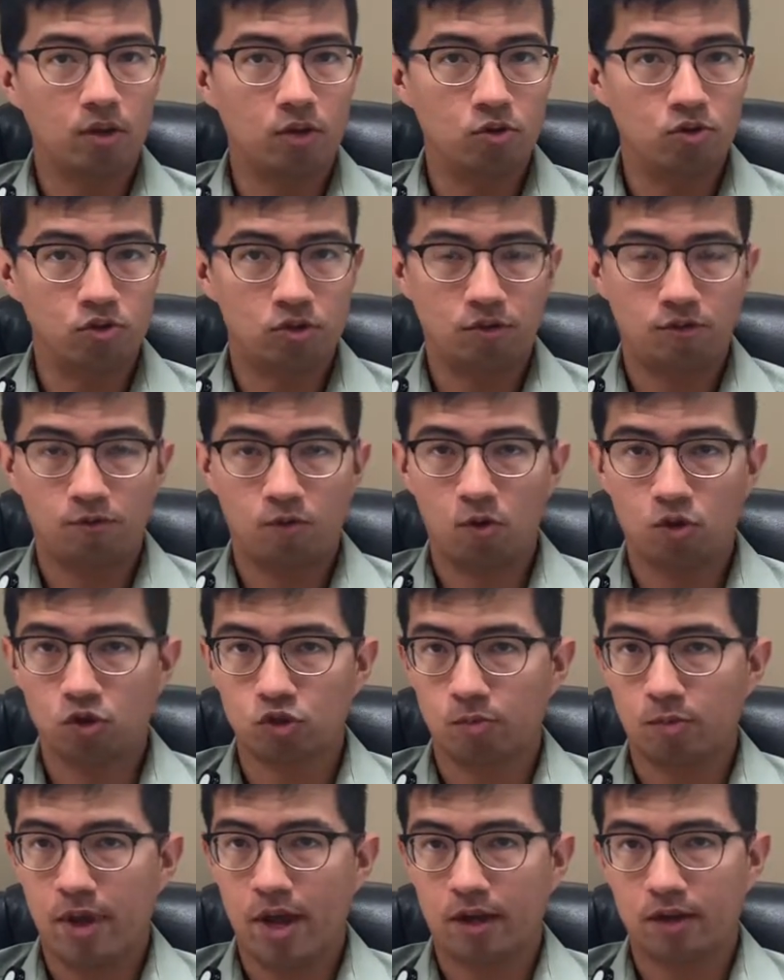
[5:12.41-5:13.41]
Usually folks
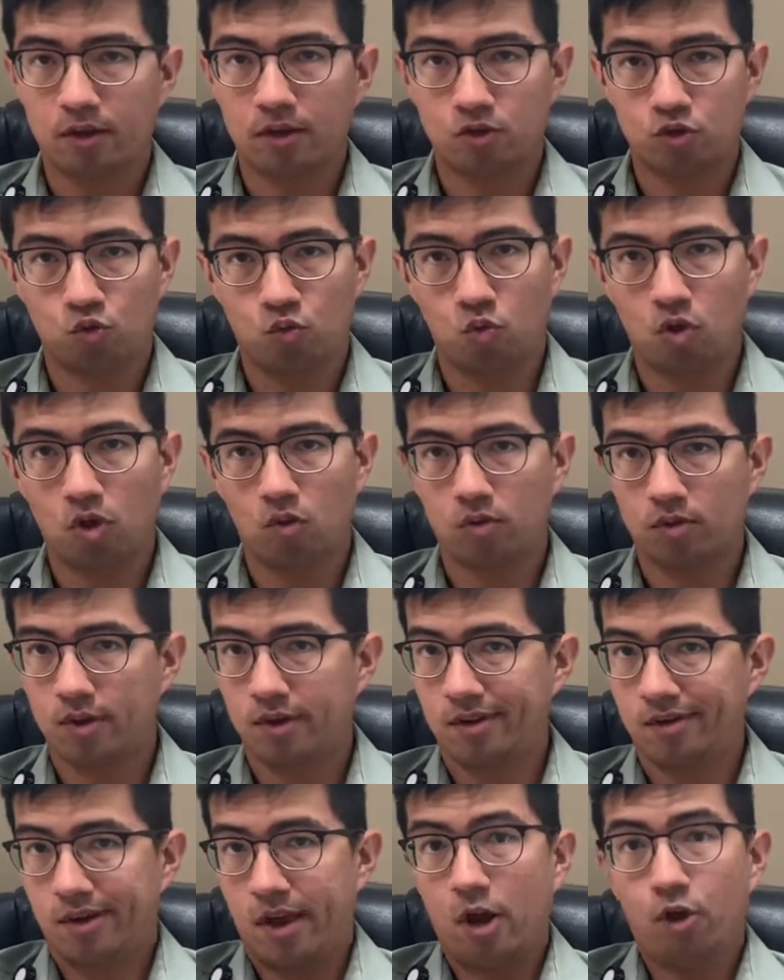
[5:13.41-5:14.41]
are back to work
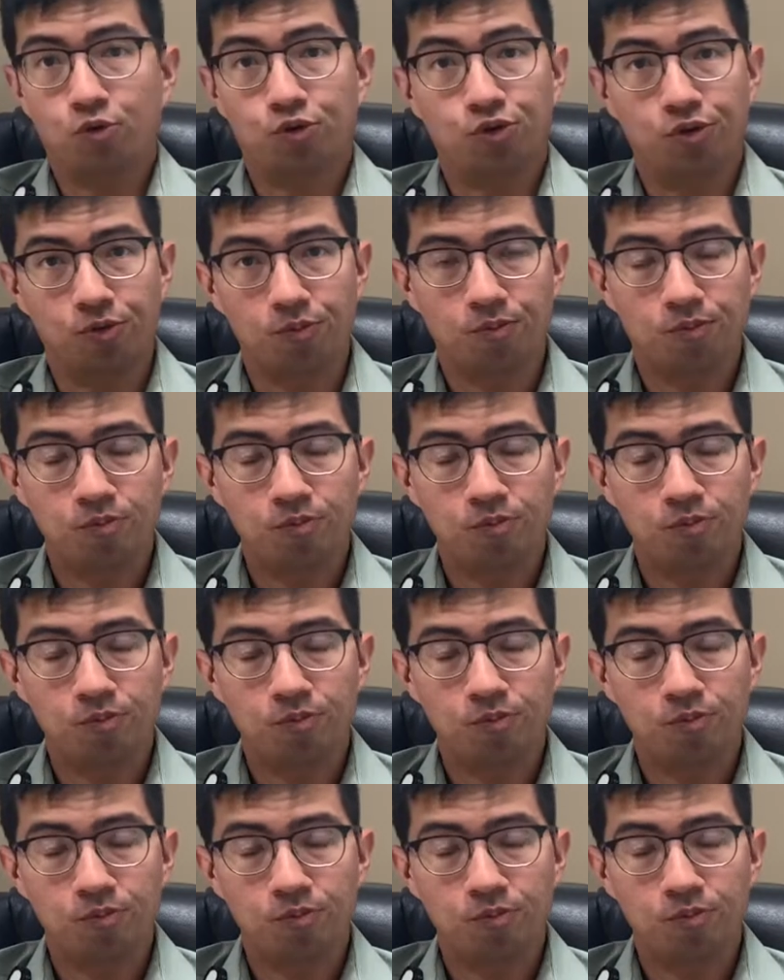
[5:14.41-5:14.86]
within a day or two.